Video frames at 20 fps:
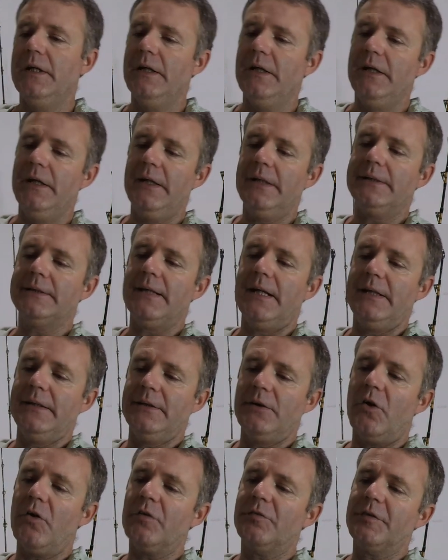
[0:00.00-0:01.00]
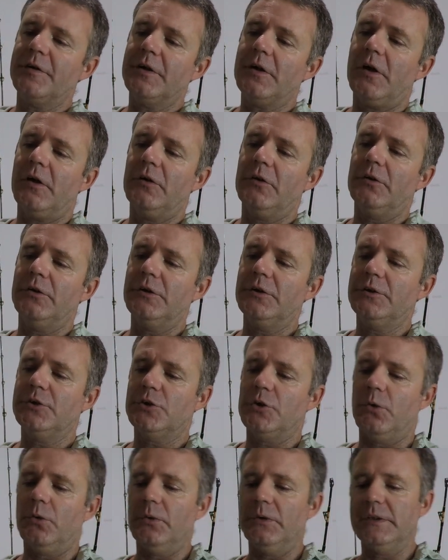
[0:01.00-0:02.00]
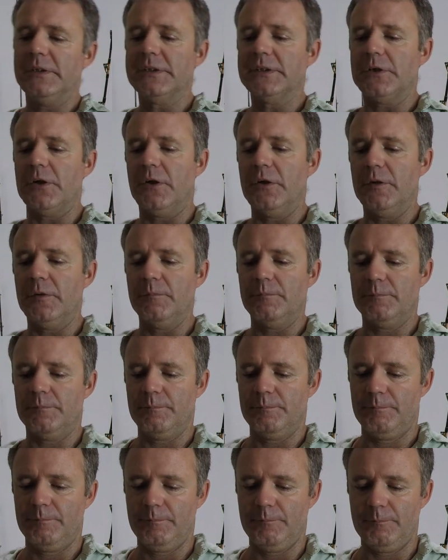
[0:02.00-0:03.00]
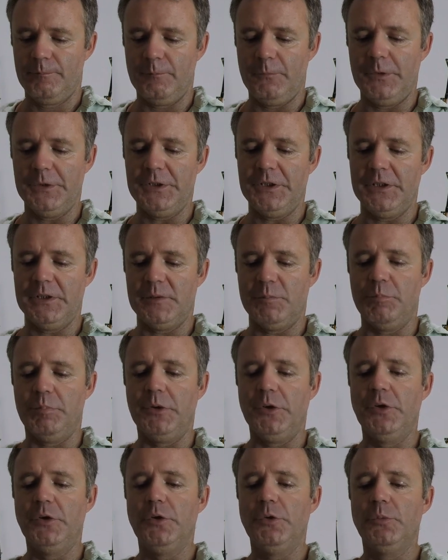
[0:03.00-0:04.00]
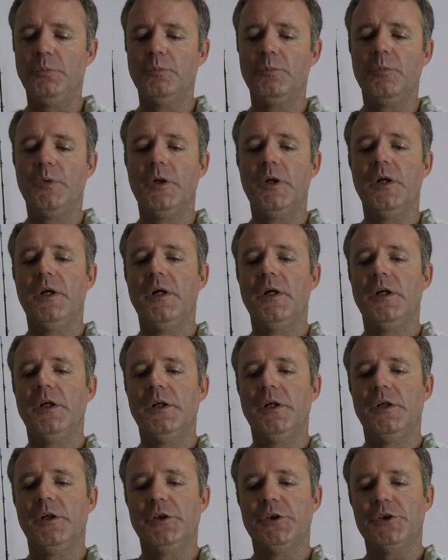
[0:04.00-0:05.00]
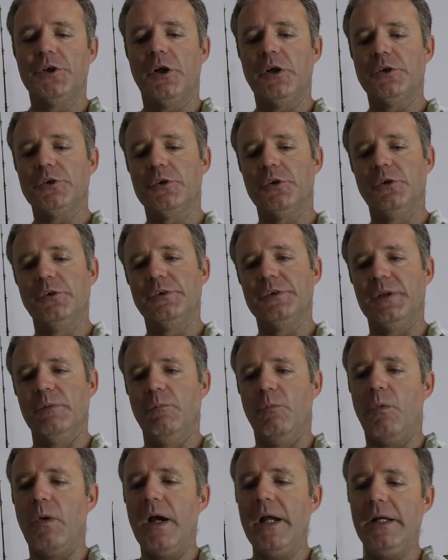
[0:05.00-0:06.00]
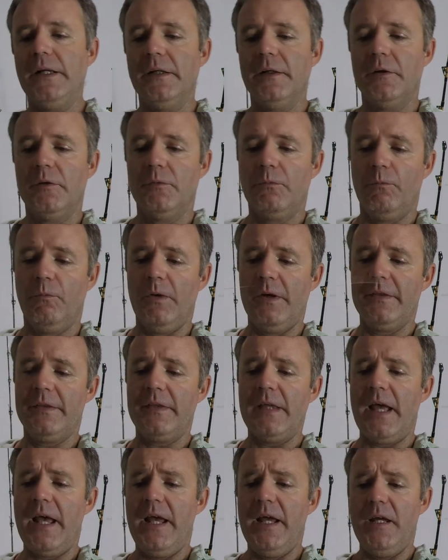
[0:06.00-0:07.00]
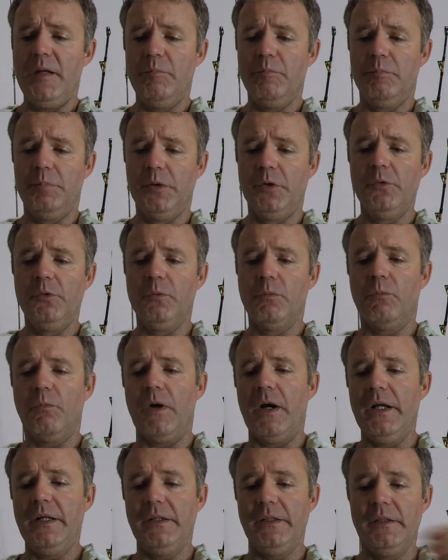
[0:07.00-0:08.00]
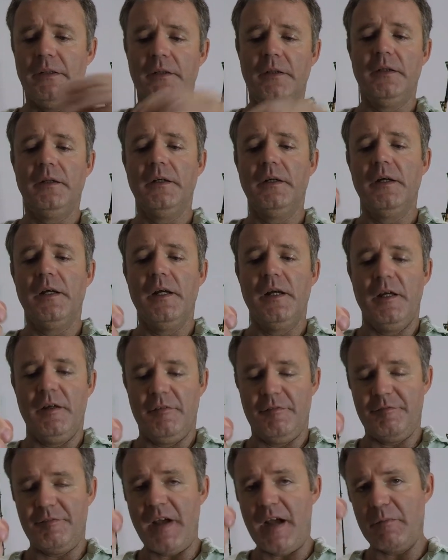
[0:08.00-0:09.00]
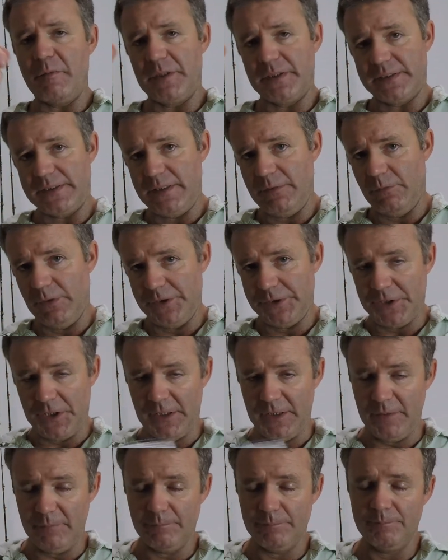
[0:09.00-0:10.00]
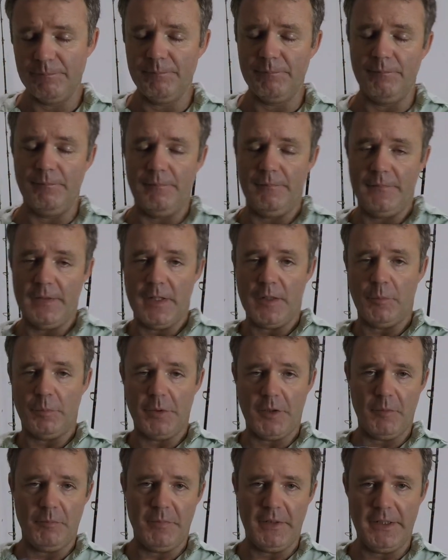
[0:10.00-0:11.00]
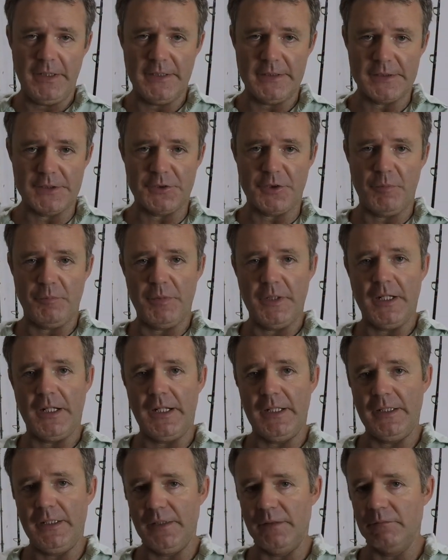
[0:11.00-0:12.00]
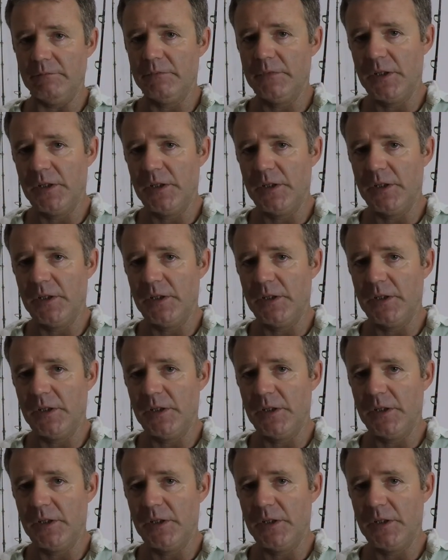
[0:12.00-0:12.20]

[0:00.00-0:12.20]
It's a dolphin-colored trolling skirt, which is blue, chartreuse, and white, with a blue and white fabric sea witch on it. Then I'll put a Bonita strip behind it,